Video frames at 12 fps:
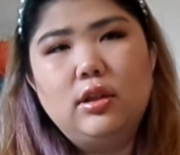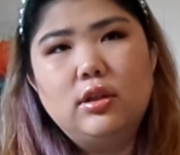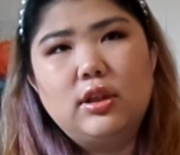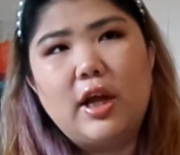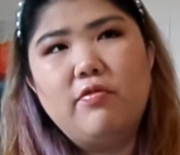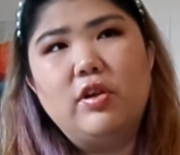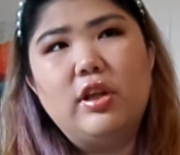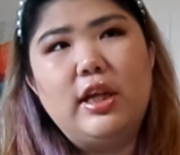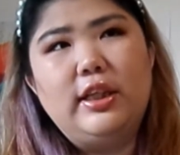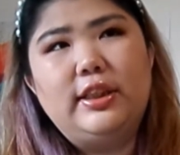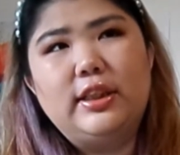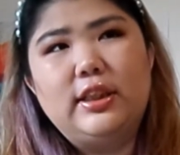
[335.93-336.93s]
they
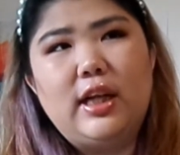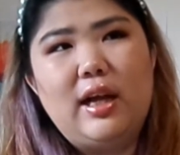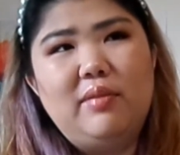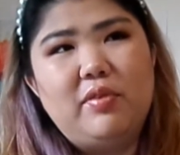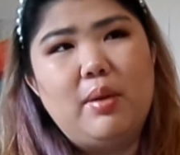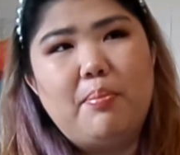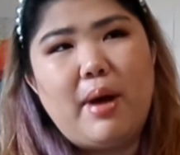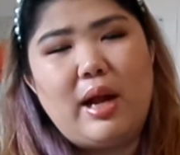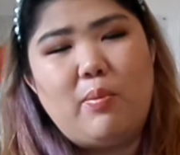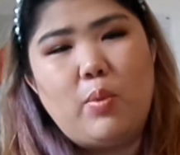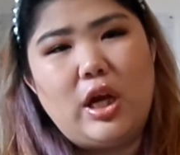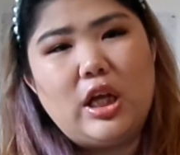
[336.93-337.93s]
release it every
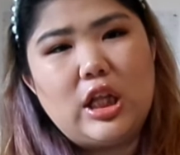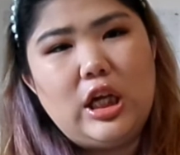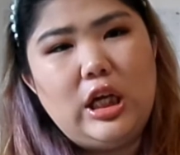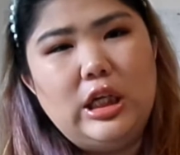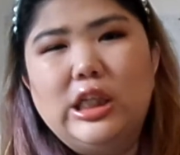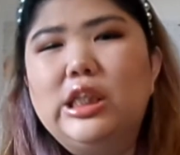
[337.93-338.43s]
bi-weekly.